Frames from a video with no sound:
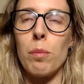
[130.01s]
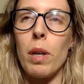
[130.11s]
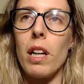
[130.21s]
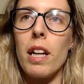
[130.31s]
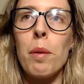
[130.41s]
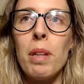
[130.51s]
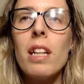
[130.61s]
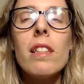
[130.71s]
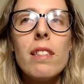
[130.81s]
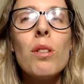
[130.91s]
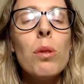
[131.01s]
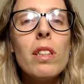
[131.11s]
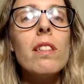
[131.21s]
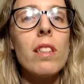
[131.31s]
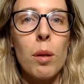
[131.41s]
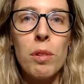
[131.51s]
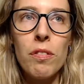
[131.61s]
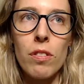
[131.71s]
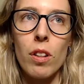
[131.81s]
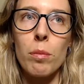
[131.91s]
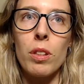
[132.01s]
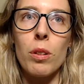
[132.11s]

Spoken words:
But I mean, I see where he's coming from.